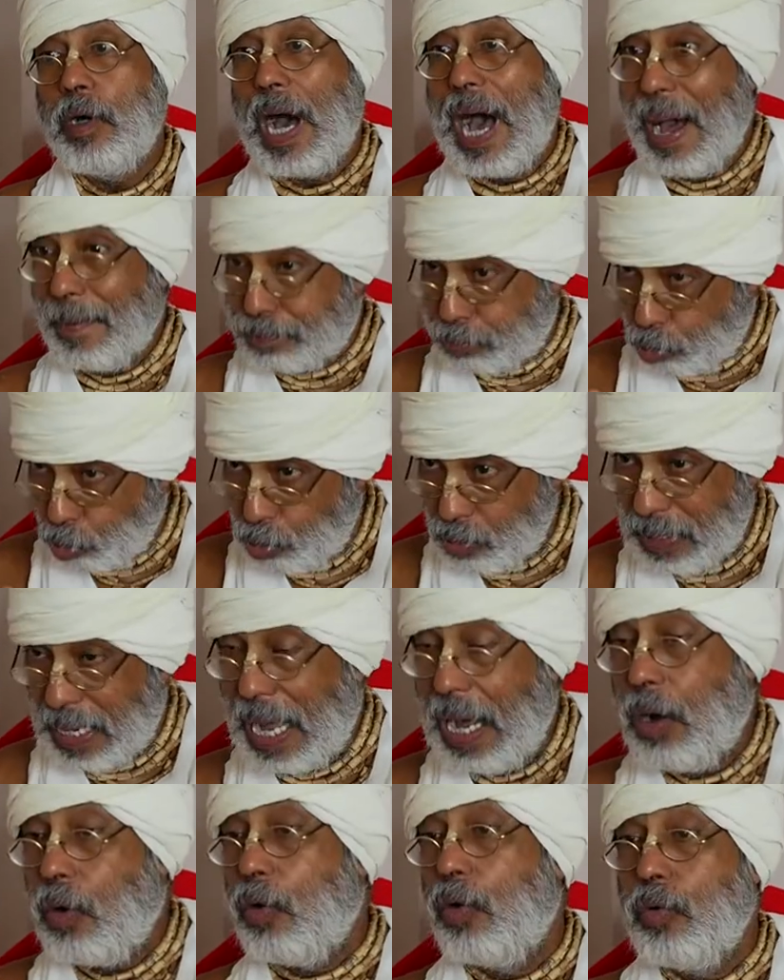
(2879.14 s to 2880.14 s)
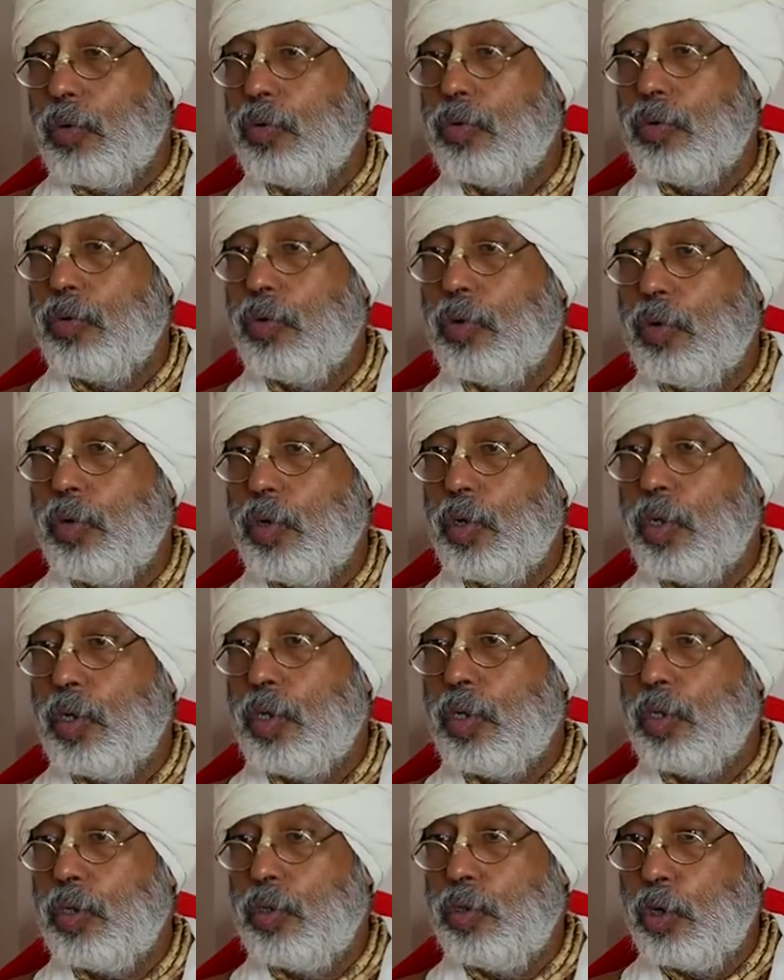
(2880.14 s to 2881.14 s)
up to now,
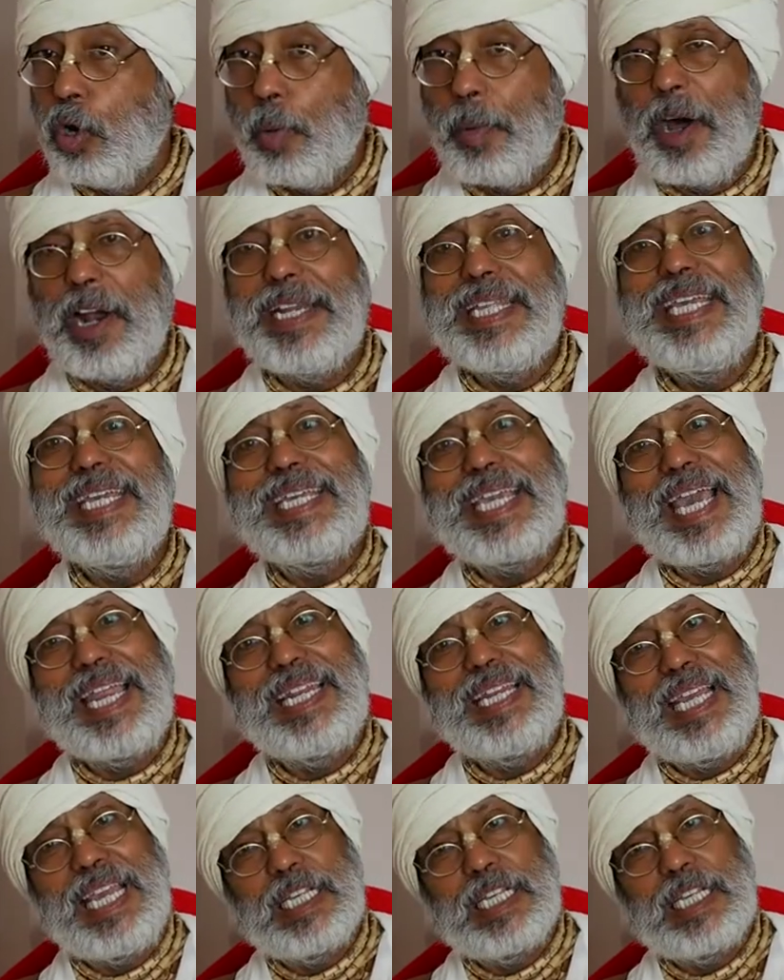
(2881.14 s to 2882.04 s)
nobody can